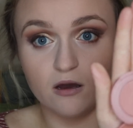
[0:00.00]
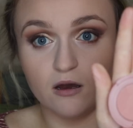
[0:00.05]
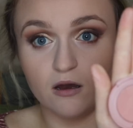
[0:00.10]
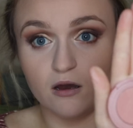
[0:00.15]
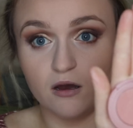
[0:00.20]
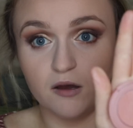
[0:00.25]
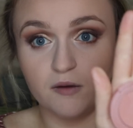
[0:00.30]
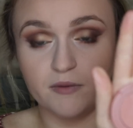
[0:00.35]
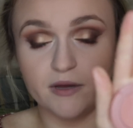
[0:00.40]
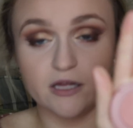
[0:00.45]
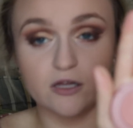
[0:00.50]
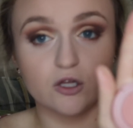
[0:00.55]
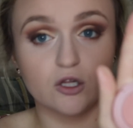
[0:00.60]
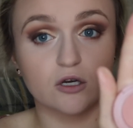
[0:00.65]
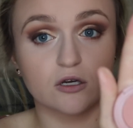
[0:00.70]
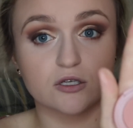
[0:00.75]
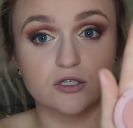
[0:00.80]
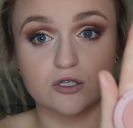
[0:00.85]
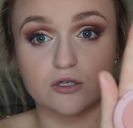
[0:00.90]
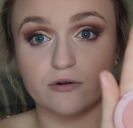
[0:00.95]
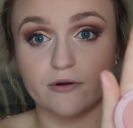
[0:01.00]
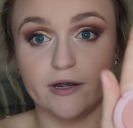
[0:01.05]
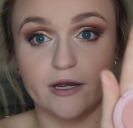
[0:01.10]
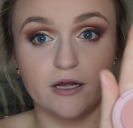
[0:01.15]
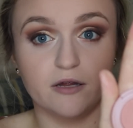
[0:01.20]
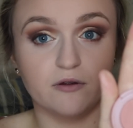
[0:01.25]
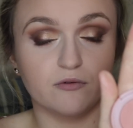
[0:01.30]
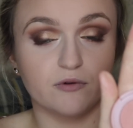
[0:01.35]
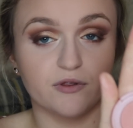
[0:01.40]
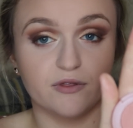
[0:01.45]
It looks
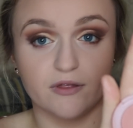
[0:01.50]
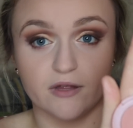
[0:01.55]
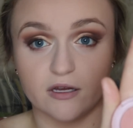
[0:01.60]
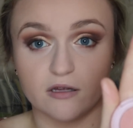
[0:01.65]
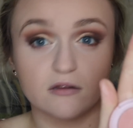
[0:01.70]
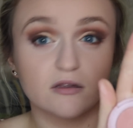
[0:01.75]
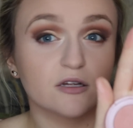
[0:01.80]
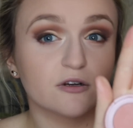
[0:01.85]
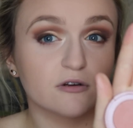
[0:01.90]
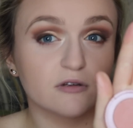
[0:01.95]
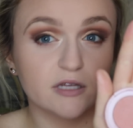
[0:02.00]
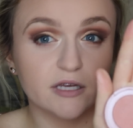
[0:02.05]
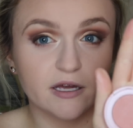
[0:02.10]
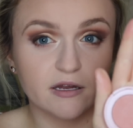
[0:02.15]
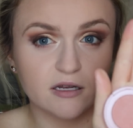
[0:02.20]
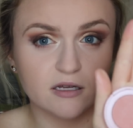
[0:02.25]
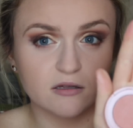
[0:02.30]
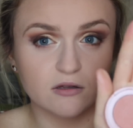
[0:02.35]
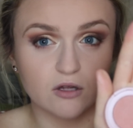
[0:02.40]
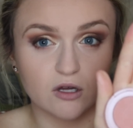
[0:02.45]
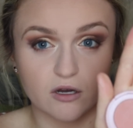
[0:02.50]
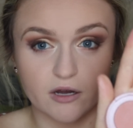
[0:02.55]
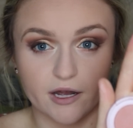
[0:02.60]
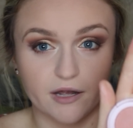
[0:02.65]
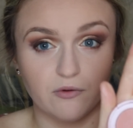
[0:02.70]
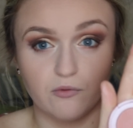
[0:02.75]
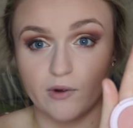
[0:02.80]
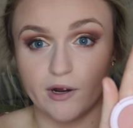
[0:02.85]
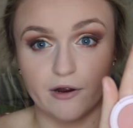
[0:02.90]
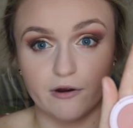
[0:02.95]
great with like literally any look.
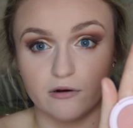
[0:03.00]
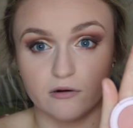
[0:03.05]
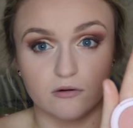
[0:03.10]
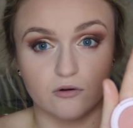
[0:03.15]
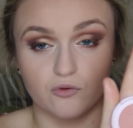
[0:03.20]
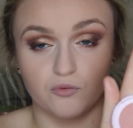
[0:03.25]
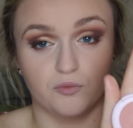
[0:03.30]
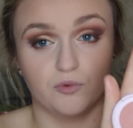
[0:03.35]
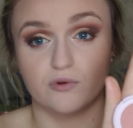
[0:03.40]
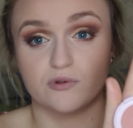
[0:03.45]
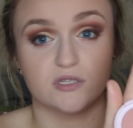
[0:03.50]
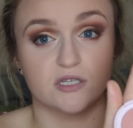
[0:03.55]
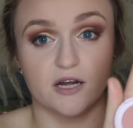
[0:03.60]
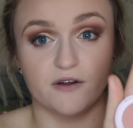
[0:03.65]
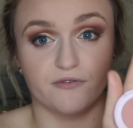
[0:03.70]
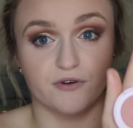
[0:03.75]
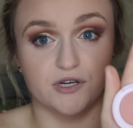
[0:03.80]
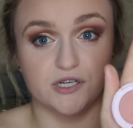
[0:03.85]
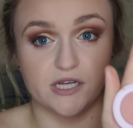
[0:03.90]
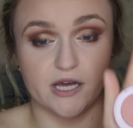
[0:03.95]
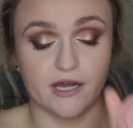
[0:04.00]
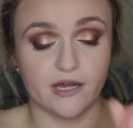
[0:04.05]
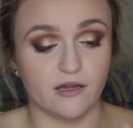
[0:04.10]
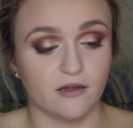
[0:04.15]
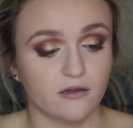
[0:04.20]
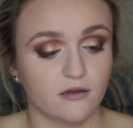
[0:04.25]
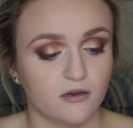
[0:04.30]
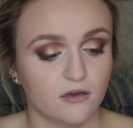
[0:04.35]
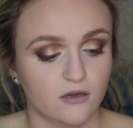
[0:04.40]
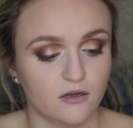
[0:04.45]
I wear it almost every
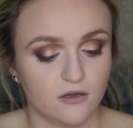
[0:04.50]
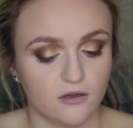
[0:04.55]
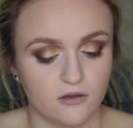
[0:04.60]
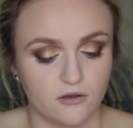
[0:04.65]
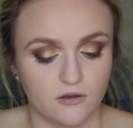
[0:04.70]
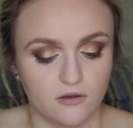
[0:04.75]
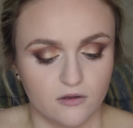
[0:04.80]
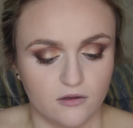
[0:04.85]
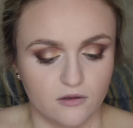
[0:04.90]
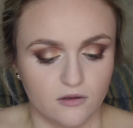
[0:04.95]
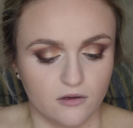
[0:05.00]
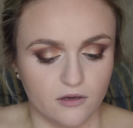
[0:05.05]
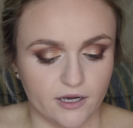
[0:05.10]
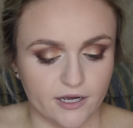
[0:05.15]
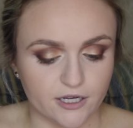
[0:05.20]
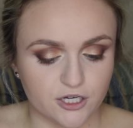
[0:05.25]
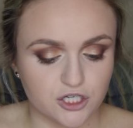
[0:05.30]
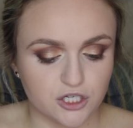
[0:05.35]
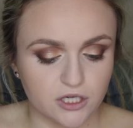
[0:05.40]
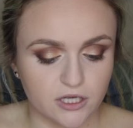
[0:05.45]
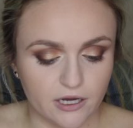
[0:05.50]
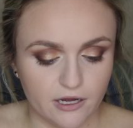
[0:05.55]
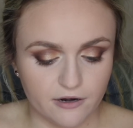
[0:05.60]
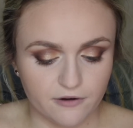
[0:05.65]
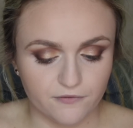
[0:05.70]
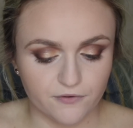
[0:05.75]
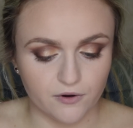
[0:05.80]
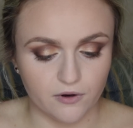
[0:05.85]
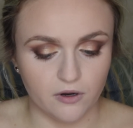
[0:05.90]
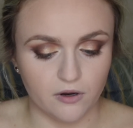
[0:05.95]
day. I actually got
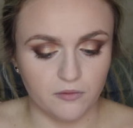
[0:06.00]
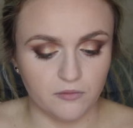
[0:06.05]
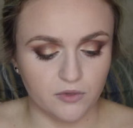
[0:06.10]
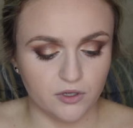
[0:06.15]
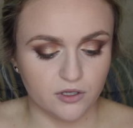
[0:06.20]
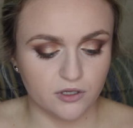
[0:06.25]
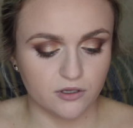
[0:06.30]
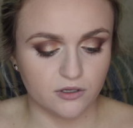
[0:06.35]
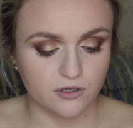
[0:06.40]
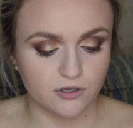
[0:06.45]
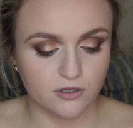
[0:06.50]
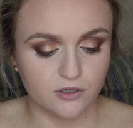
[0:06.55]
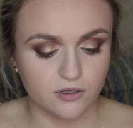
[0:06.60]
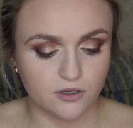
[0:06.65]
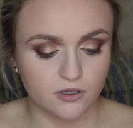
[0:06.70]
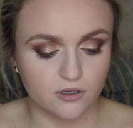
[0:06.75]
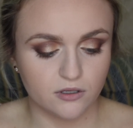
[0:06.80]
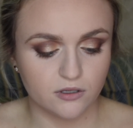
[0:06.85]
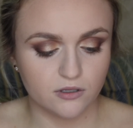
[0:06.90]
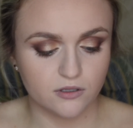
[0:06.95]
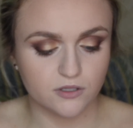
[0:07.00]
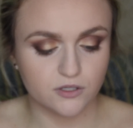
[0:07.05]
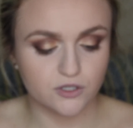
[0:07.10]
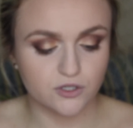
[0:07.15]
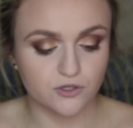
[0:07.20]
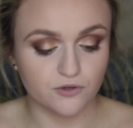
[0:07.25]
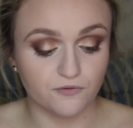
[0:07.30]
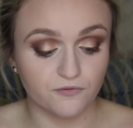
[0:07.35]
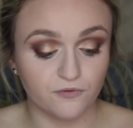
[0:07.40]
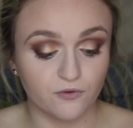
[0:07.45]
it from
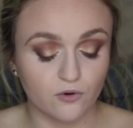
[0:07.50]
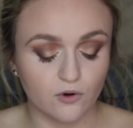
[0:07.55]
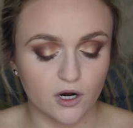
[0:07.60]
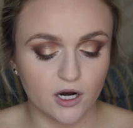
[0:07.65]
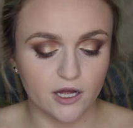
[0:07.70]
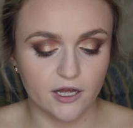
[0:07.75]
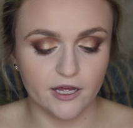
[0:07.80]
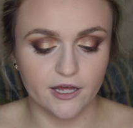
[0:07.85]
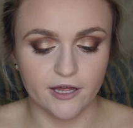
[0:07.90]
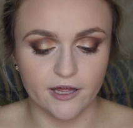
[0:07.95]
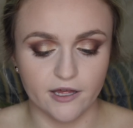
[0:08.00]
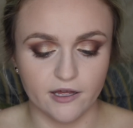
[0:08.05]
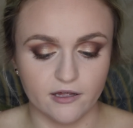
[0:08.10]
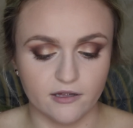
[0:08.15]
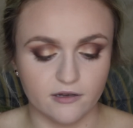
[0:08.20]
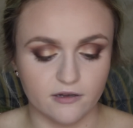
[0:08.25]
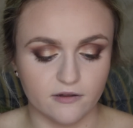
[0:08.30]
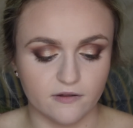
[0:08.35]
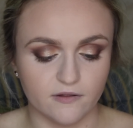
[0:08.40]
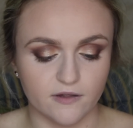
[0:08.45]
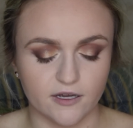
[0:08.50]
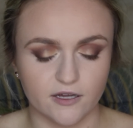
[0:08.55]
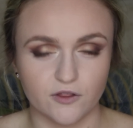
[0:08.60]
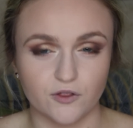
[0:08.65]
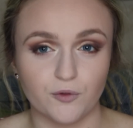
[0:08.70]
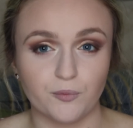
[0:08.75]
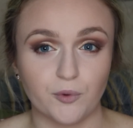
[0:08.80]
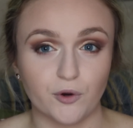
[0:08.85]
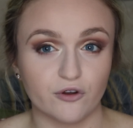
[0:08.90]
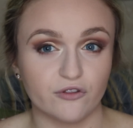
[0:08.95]
Sephora, and like
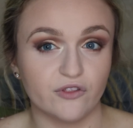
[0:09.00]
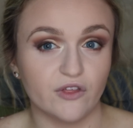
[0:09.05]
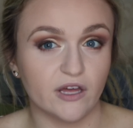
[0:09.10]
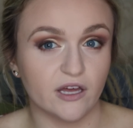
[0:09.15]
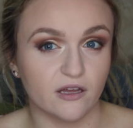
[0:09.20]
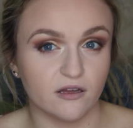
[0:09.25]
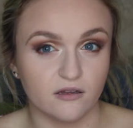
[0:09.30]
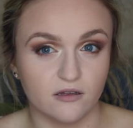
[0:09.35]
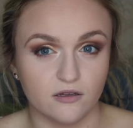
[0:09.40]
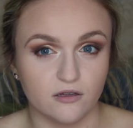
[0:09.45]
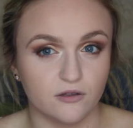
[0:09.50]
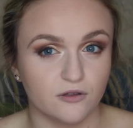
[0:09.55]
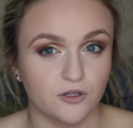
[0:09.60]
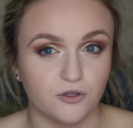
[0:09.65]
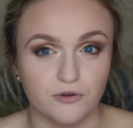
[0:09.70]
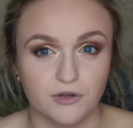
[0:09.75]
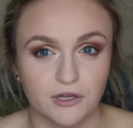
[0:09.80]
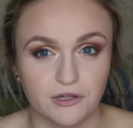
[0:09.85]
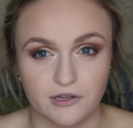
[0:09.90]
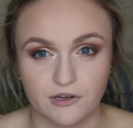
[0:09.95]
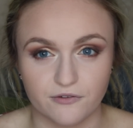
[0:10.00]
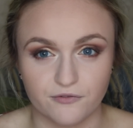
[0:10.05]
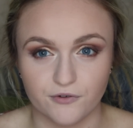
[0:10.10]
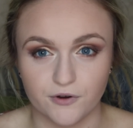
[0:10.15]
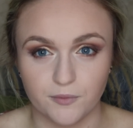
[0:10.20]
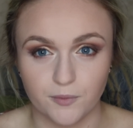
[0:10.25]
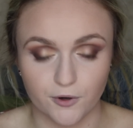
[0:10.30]
the birthday, you get like a free